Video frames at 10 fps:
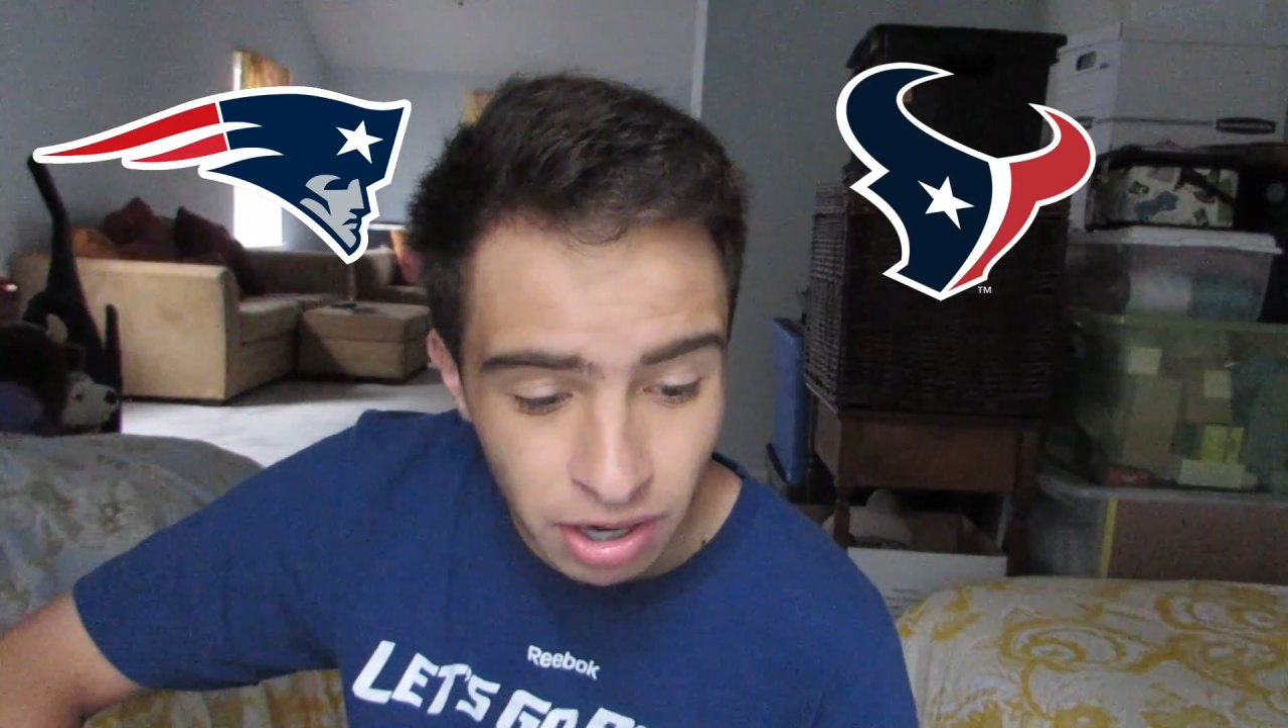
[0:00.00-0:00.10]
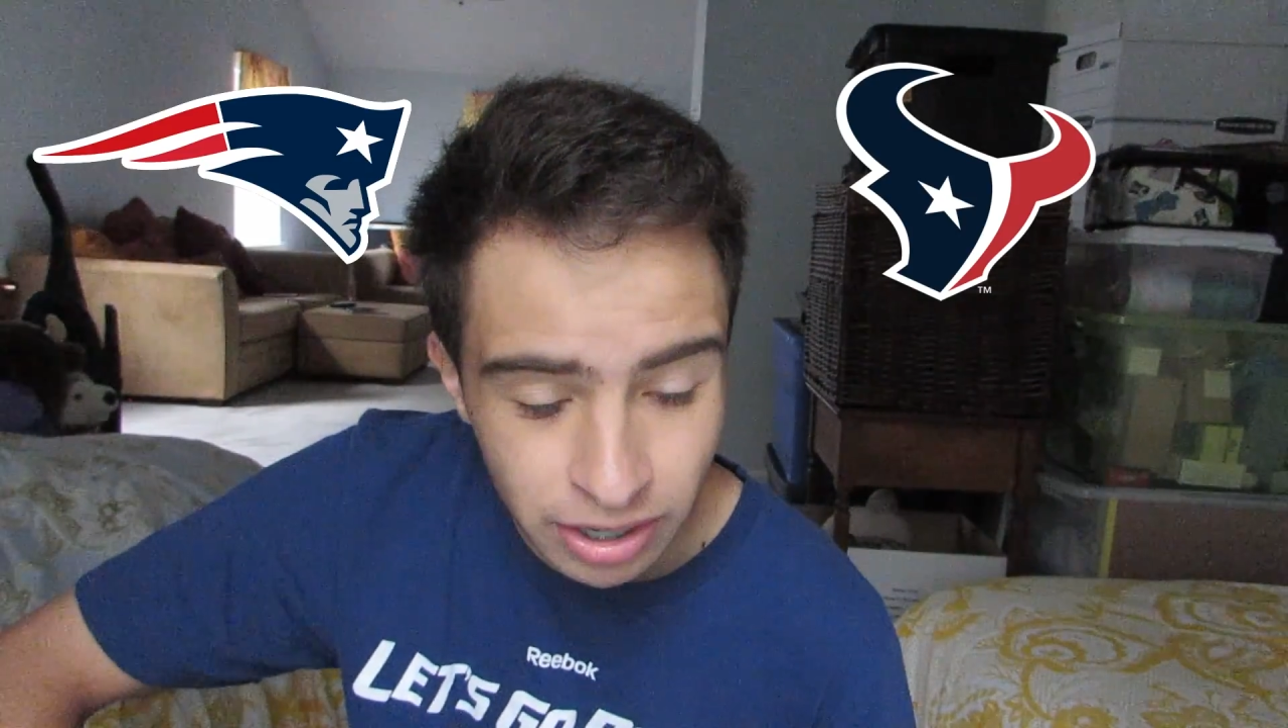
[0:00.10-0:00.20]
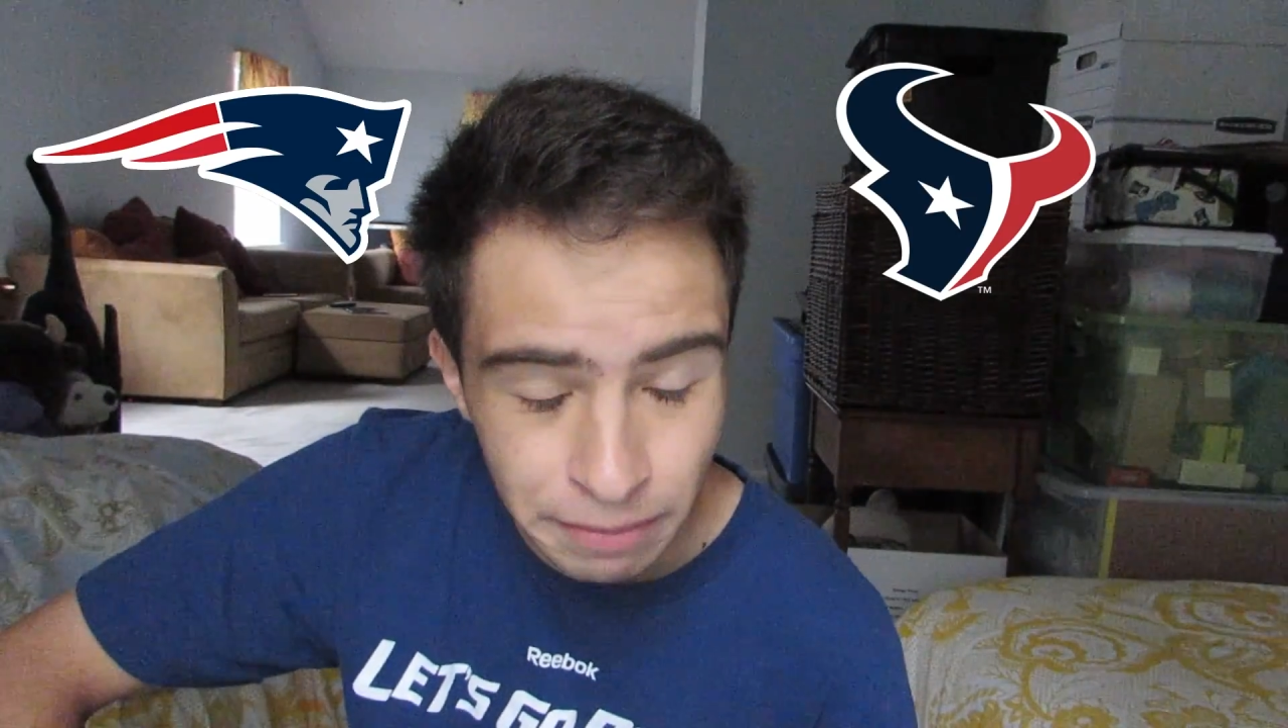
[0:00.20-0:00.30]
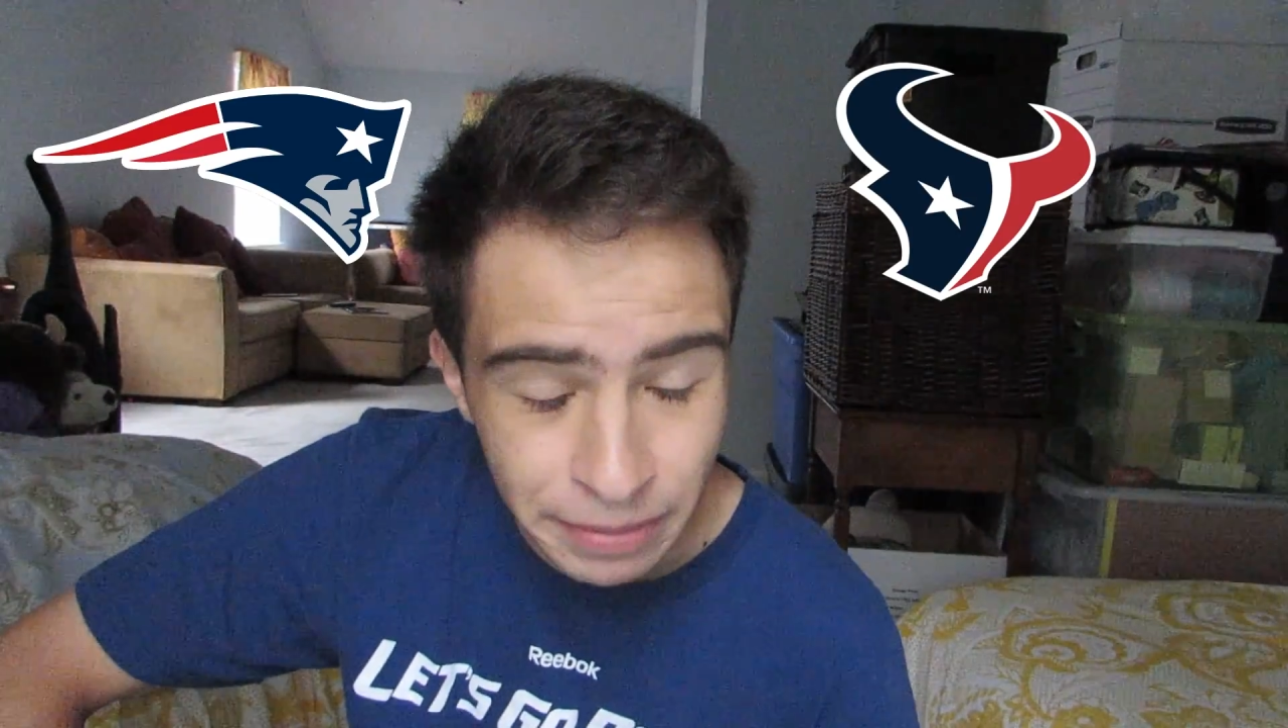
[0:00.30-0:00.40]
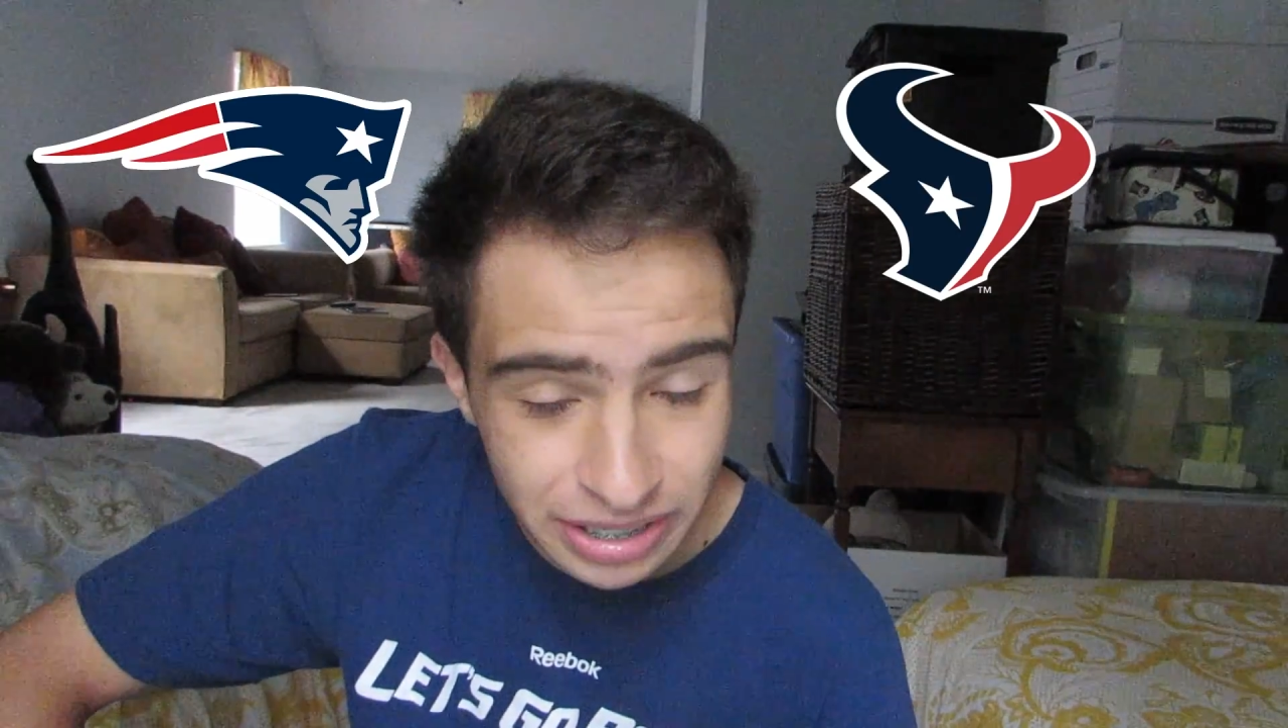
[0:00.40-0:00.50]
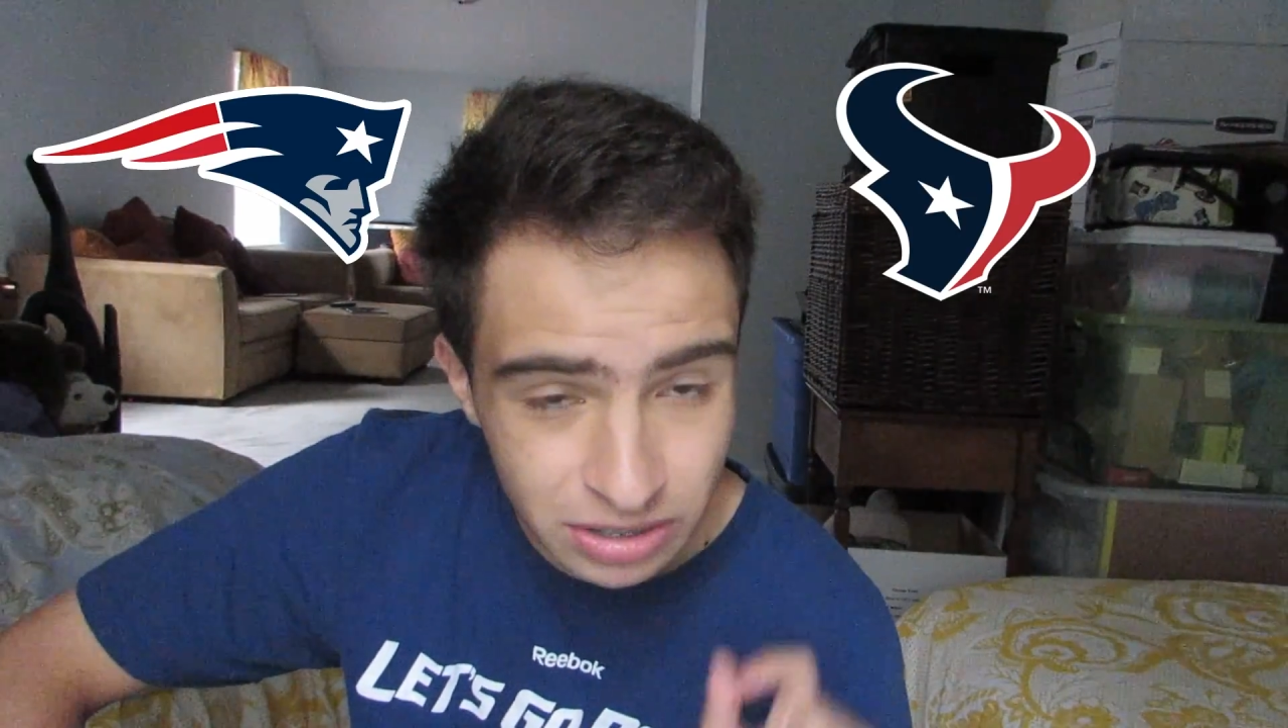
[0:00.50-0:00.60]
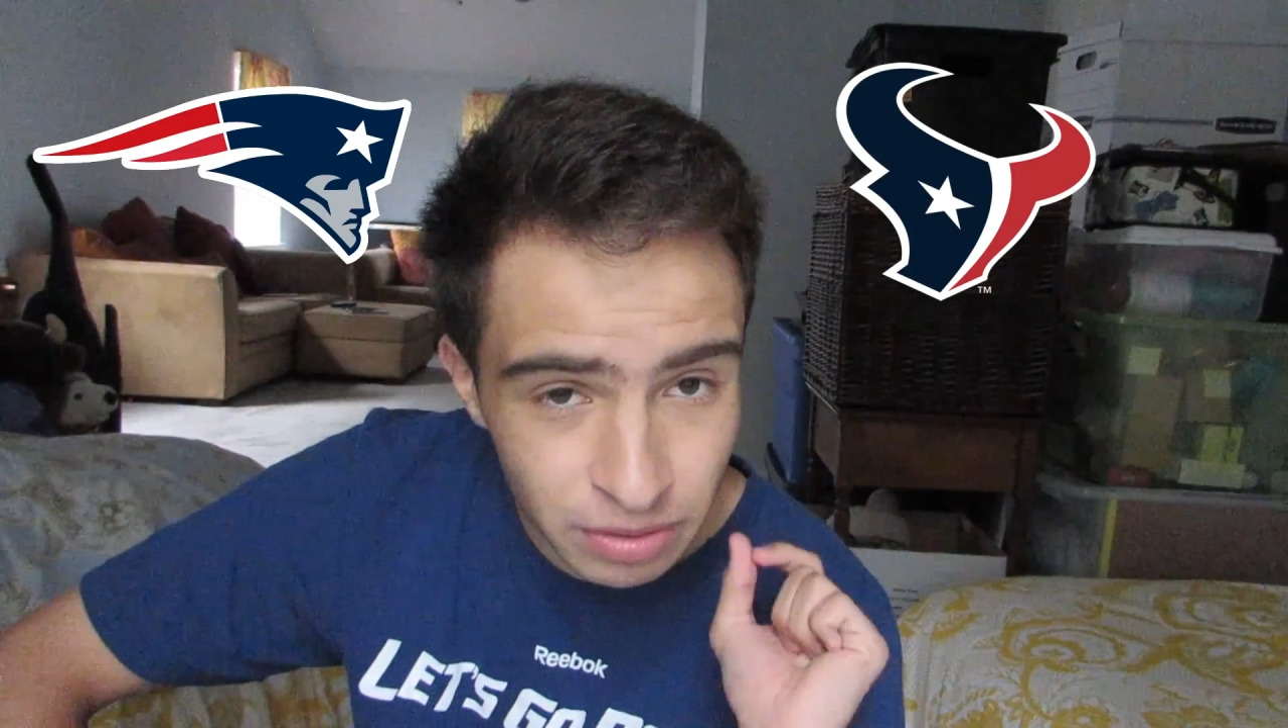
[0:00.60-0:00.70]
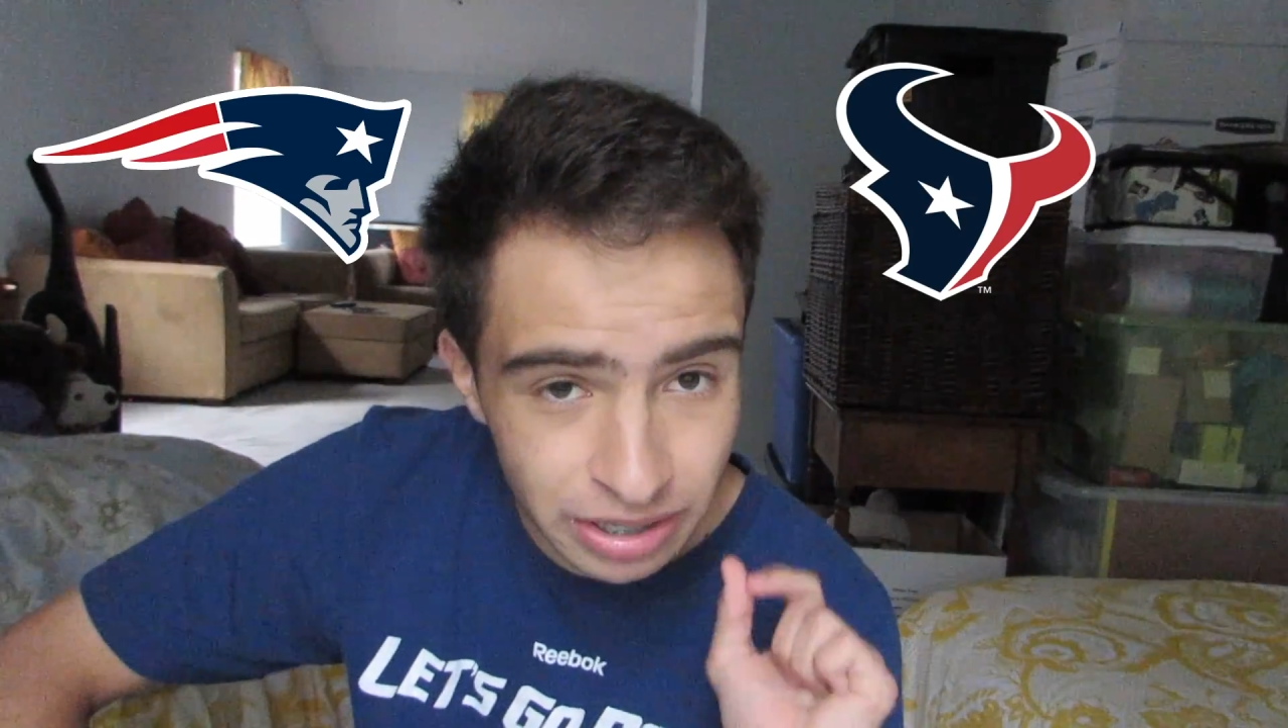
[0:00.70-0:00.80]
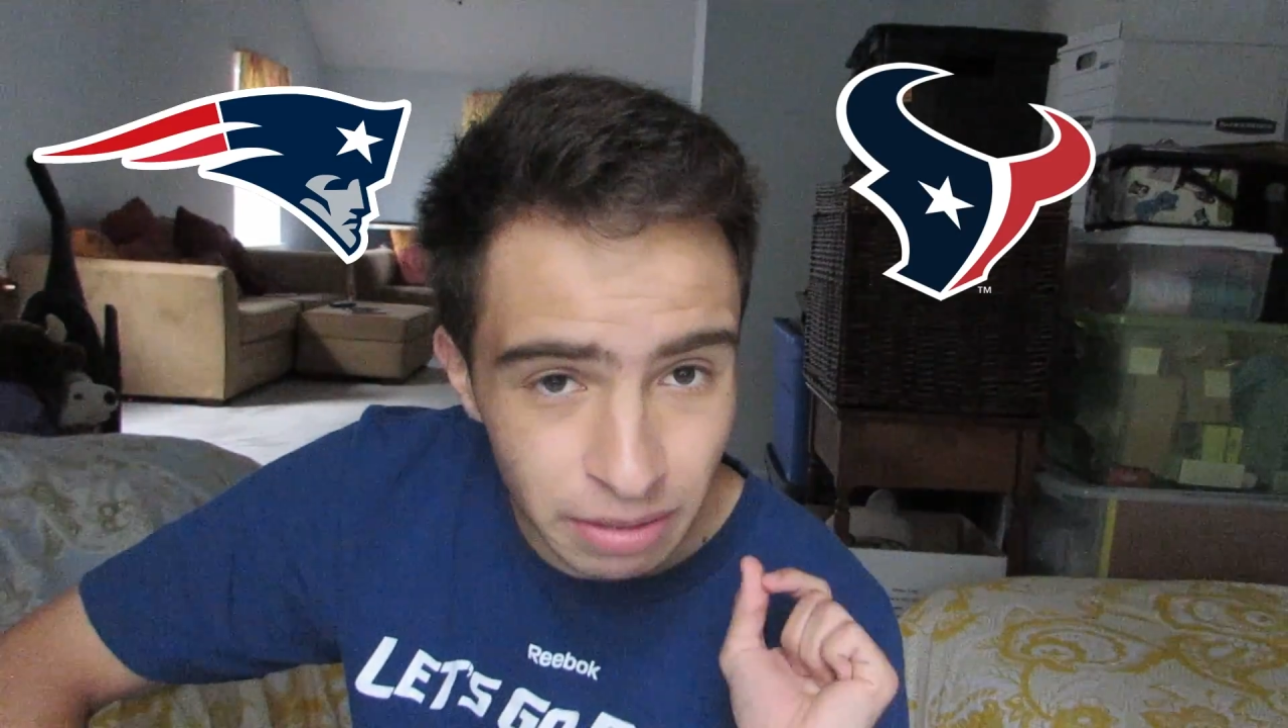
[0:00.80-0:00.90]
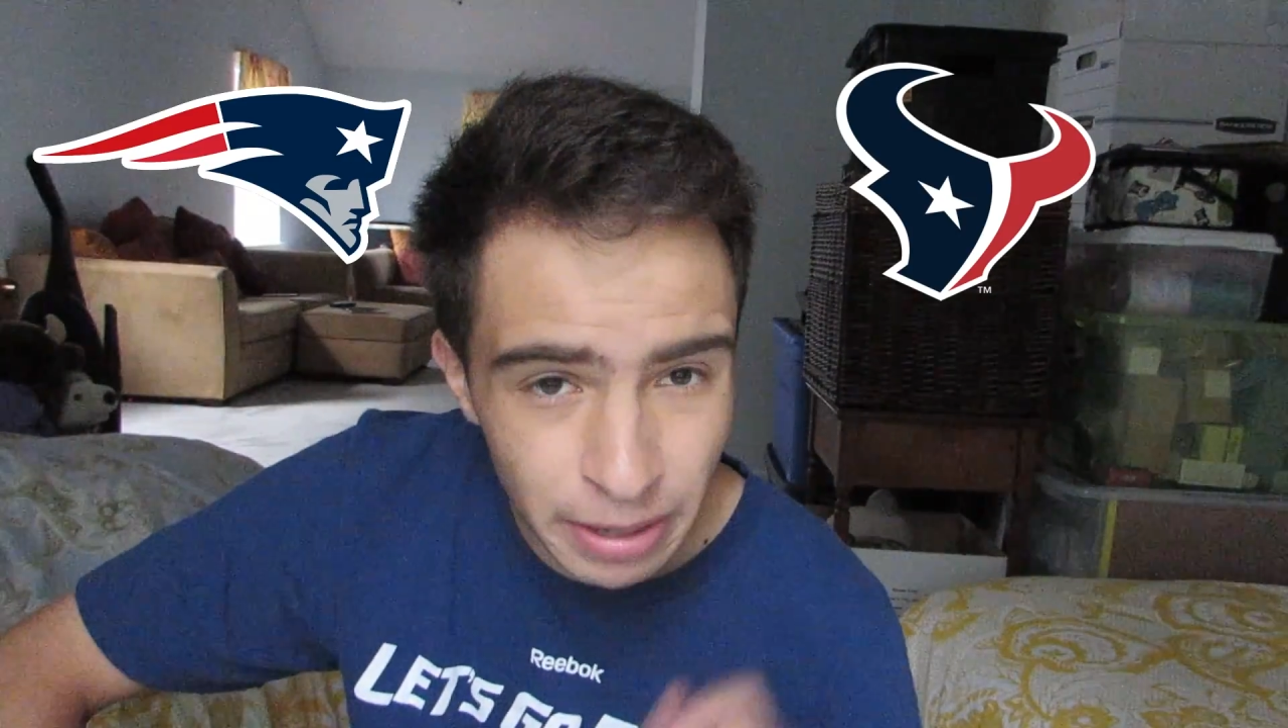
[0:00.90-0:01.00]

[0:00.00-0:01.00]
I'm going to pick New England